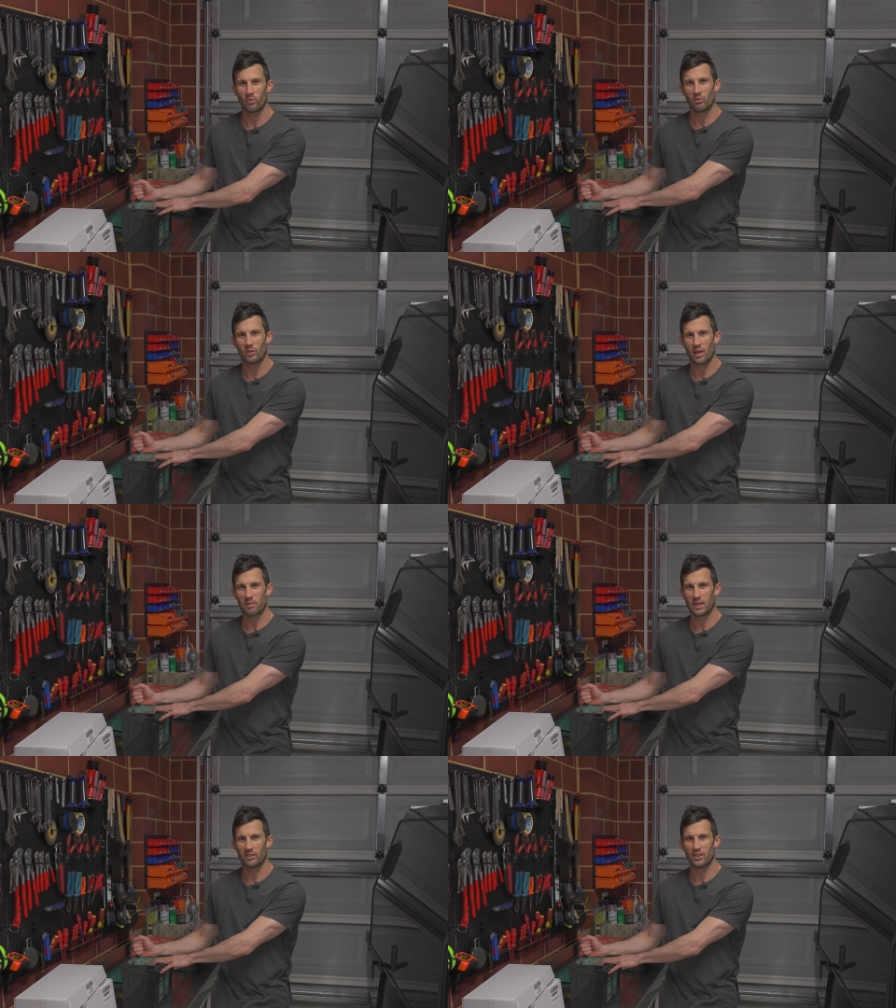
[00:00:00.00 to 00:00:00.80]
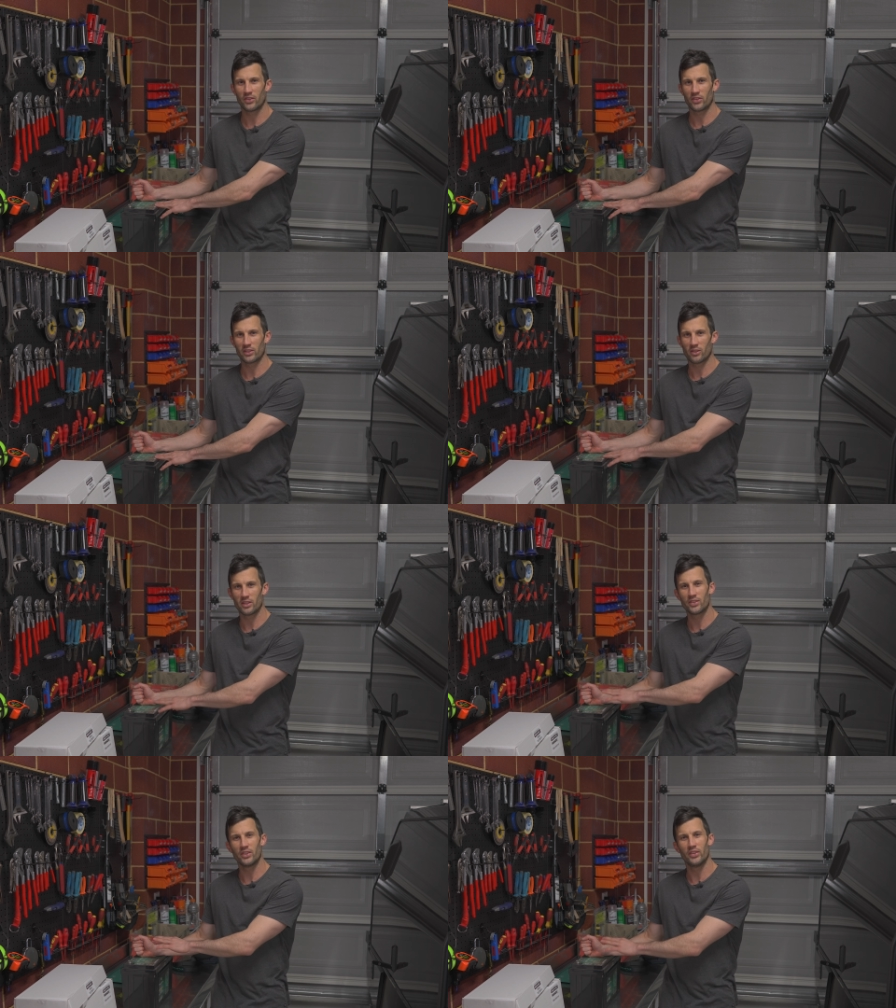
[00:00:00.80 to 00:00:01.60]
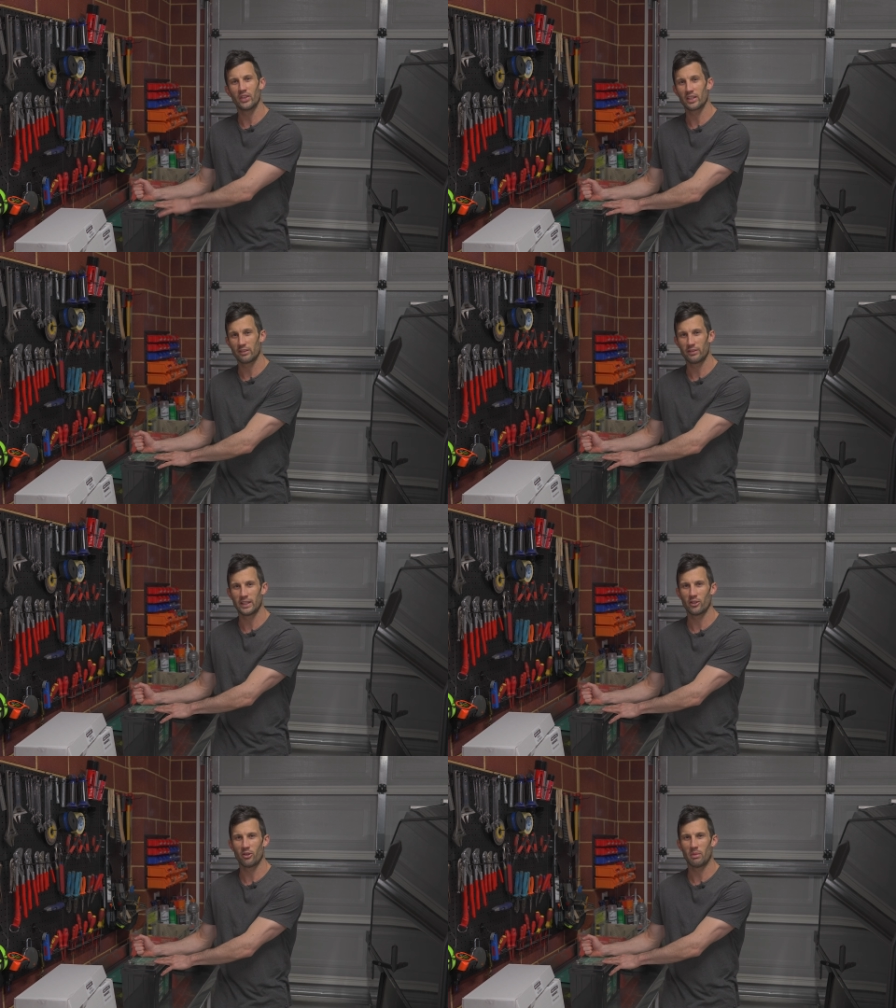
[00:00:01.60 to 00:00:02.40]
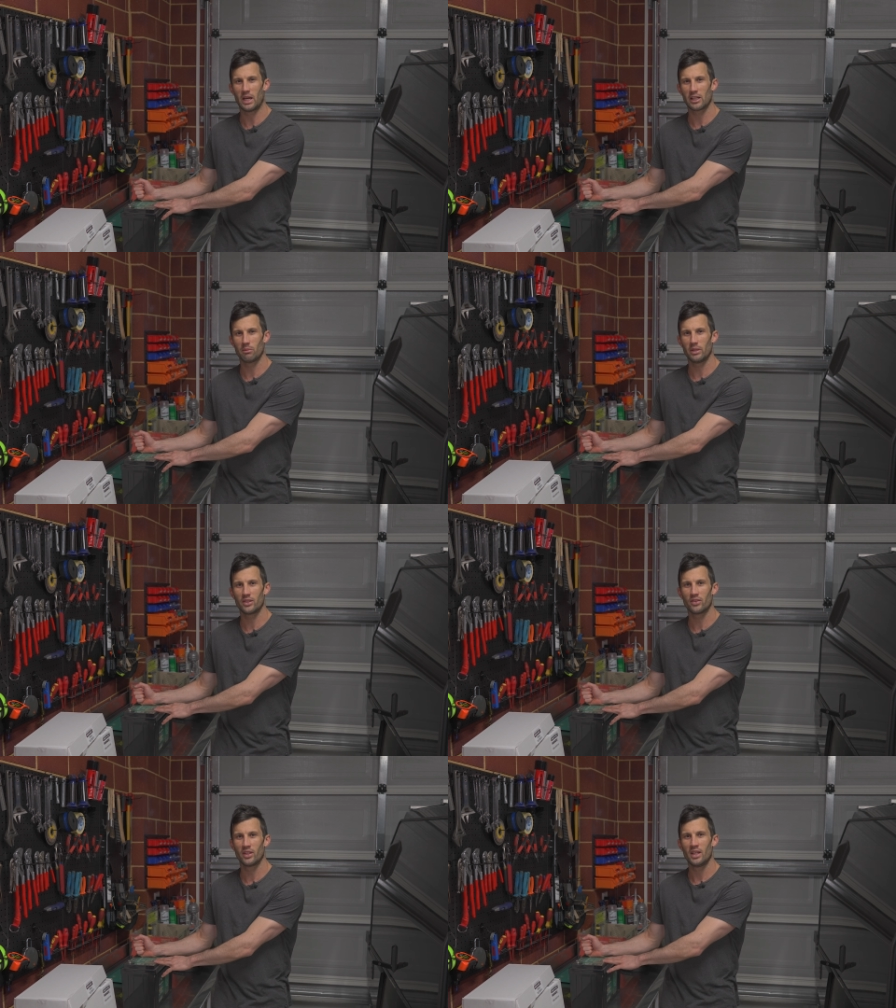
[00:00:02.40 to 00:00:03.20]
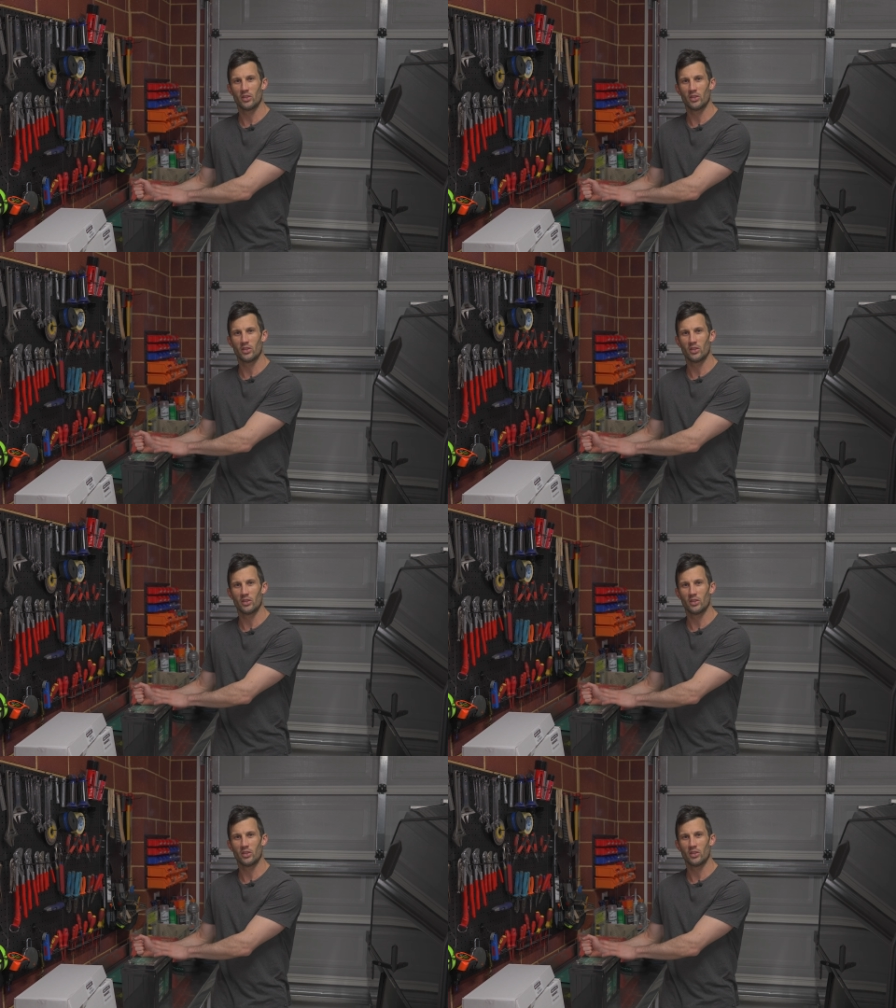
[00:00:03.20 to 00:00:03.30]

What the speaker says: One of the main reasons I got this is I actually found it on Marketplace.